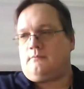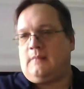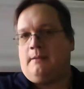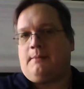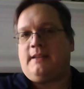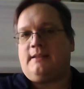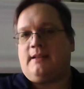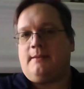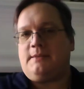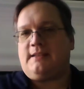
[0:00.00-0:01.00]
By the
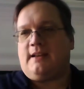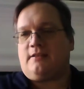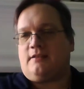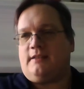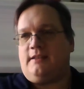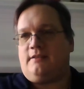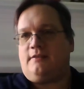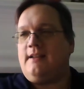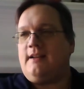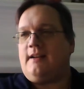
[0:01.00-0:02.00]
time it's actually
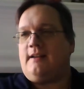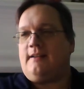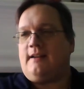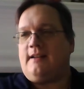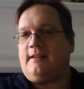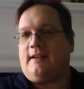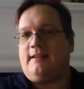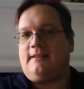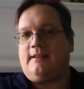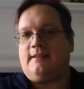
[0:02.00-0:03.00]
due, I
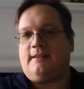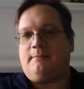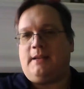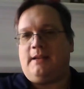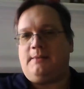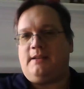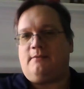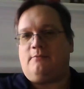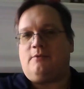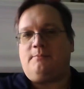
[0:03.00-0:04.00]
think that maybe it
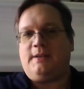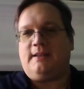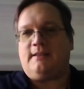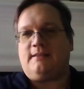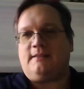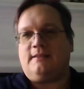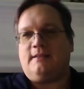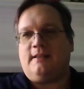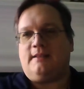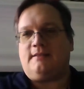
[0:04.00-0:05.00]
won't be as
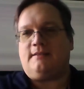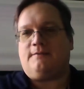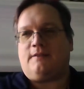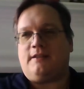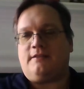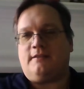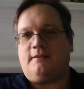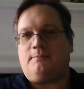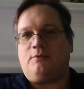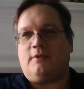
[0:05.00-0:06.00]
fresh and
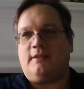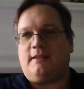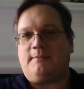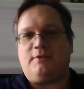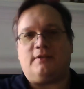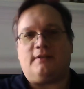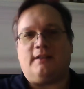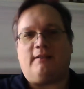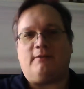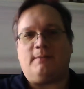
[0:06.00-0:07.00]
important. I'm sure
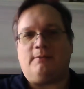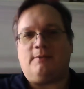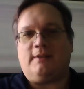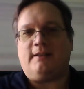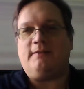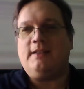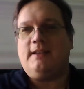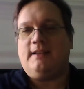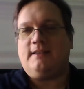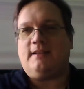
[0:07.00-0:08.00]
government will have
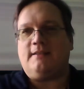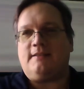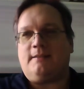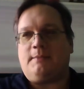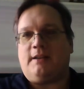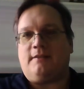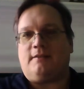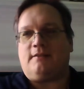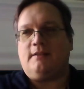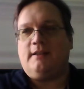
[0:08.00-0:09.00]
done some
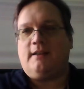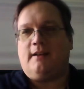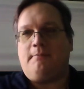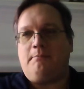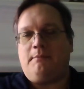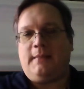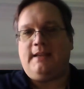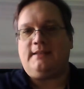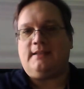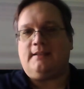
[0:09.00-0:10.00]
other
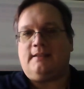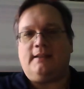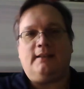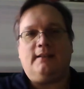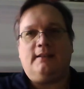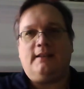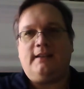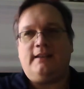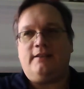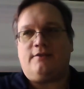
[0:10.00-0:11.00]
amazingly
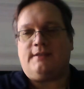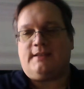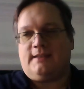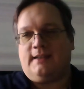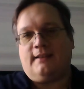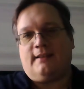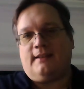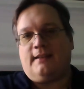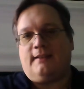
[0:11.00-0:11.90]
interesting thing.